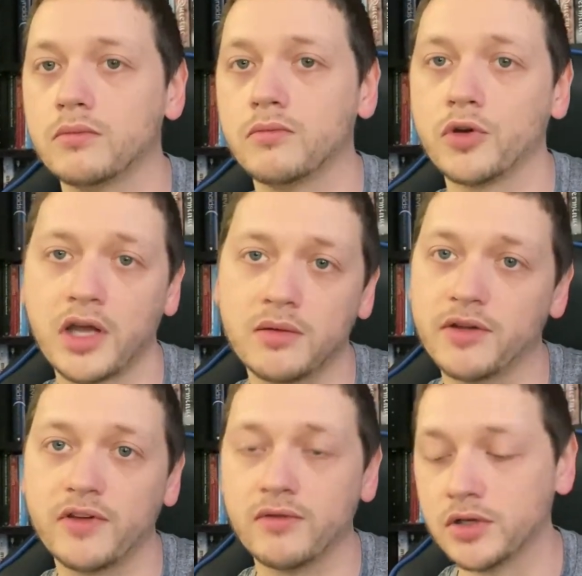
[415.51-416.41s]
were kind of my
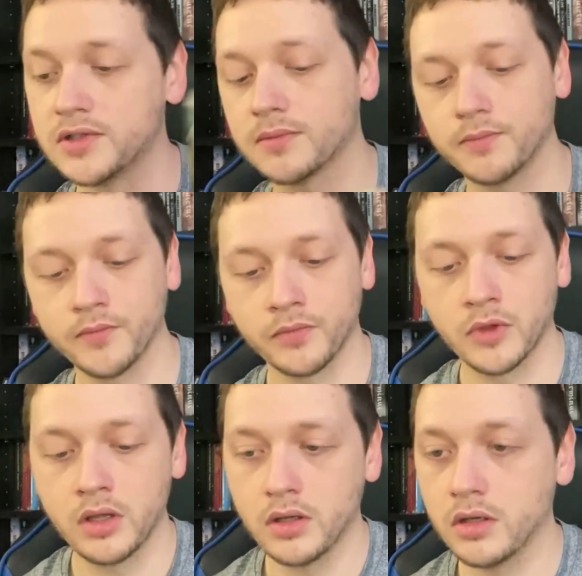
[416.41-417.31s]
favorites
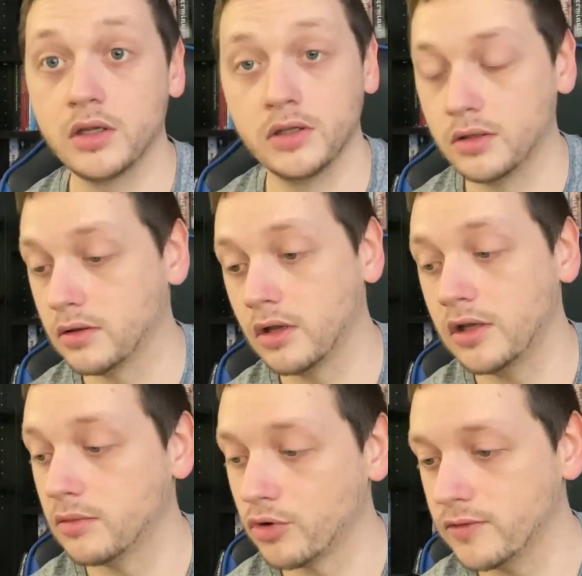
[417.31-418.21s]
in
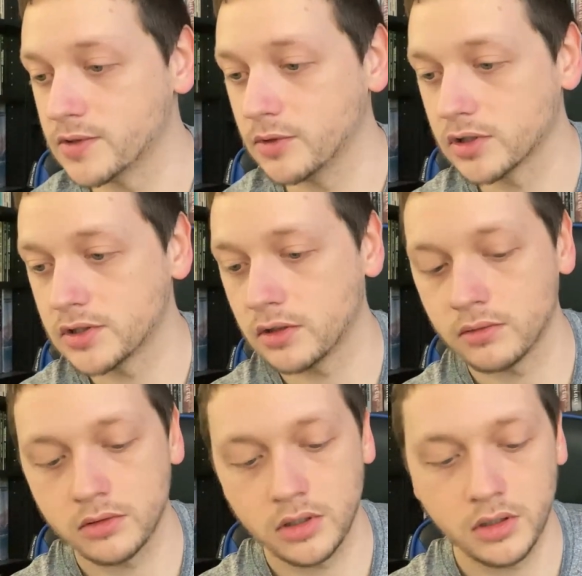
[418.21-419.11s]
the previous book, so
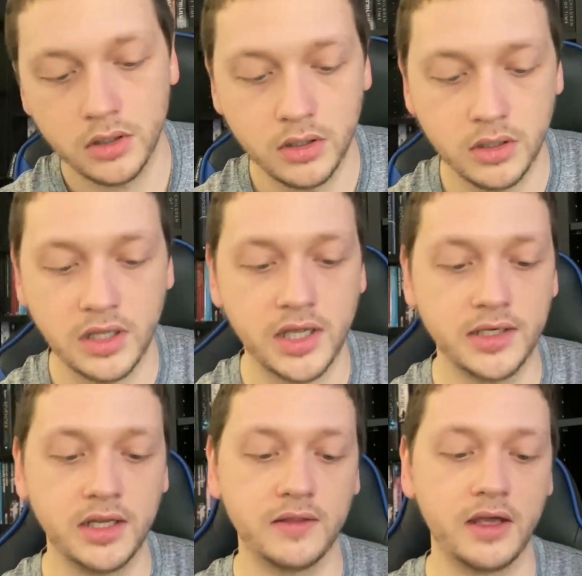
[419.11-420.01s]
had to
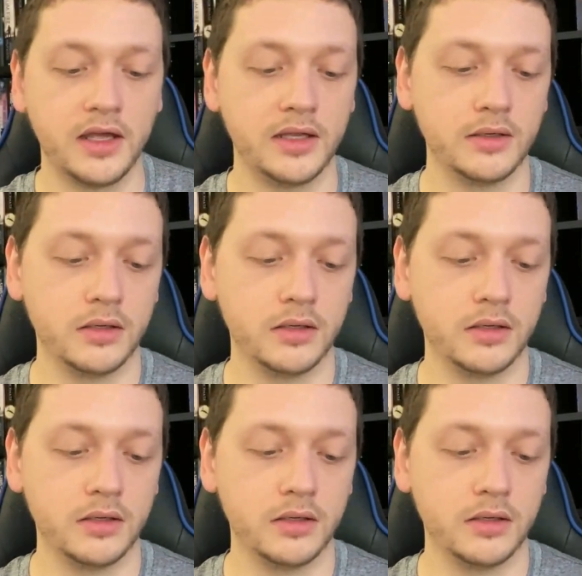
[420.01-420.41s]
get that.